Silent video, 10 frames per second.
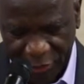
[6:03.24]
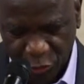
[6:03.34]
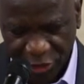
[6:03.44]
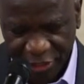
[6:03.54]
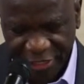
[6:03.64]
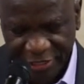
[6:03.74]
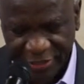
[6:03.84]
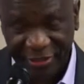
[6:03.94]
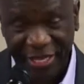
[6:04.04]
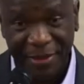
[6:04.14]
to these
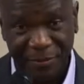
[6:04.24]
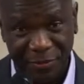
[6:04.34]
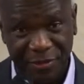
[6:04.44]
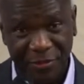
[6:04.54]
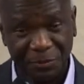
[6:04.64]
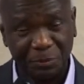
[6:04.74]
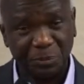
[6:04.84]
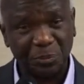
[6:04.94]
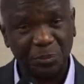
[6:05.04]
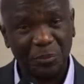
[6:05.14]
themes.
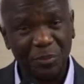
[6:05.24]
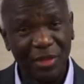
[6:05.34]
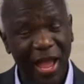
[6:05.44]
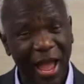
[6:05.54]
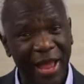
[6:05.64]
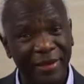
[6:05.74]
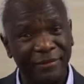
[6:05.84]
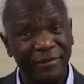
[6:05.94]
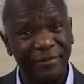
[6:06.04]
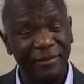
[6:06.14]

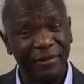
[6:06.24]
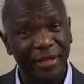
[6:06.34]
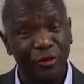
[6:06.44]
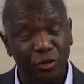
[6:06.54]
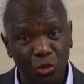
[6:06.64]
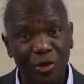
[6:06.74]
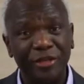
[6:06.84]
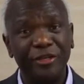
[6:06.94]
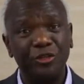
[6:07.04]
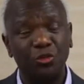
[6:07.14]
And in
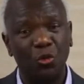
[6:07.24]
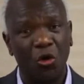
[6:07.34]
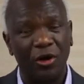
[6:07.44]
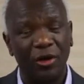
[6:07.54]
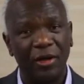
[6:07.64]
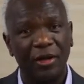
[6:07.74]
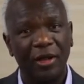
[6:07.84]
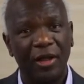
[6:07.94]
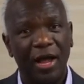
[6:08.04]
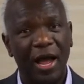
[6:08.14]
doing this work,
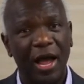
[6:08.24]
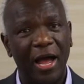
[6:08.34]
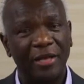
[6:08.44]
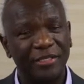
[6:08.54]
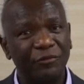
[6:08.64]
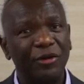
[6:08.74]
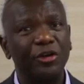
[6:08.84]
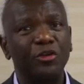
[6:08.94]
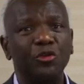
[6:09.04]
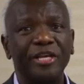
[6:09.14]
several
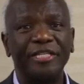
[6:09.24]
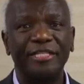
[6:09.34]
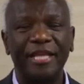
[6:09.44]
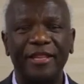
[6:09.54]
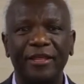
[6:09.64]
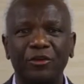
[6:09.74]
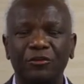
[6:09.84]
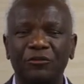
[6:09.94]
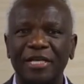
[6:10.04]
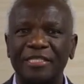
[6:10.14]
units in the
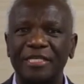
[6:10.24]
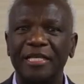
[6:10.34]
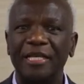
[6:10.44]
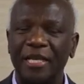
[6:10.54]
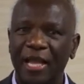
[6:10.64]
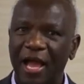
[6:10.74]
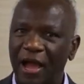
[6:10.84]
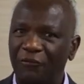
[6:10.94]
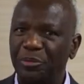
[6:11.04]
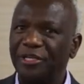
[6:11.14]
university
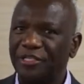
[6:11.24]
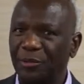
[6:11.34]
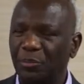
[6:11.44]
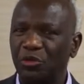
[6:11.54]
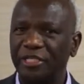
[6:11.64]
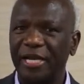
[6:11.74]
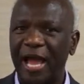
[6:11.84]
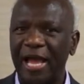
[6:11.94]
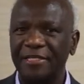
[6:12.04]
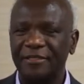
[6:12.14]
have been supporting
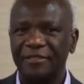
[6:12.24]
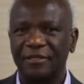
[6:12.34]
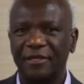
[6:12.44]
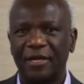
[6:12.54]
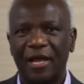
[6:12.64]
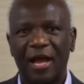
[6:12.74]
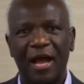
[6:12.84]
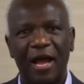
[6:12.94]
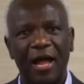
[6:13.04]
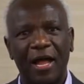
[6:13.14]
us.
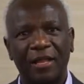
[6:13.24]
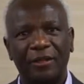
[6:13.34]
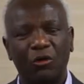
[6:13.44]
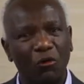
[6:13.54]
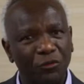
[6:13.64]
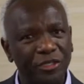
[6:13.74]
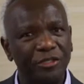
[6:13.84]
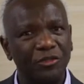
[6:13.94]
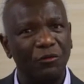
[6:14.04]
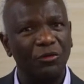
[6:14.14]
The
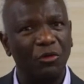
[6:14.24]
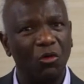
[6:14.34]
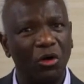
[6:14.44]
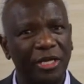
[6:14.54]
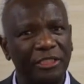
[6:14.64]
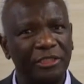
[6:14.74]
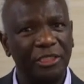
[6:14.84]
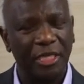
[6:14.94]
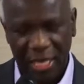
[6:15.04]
Office of the College